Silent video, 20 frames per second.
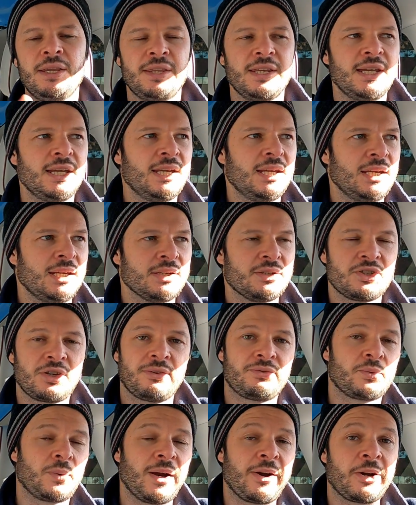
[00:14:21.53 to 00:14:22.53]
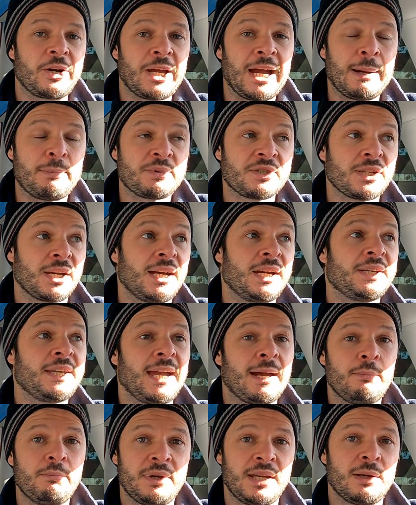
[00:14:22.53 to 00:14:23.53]
The software and app side
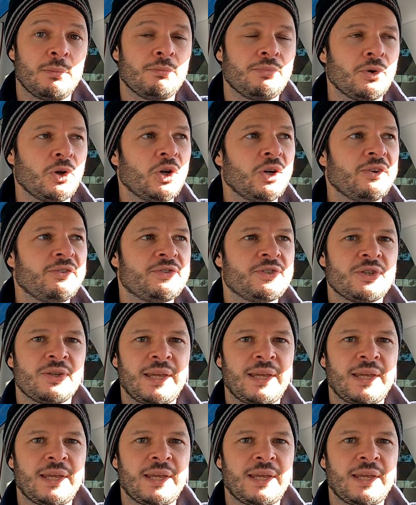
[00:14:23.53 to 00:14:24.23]
can be improved,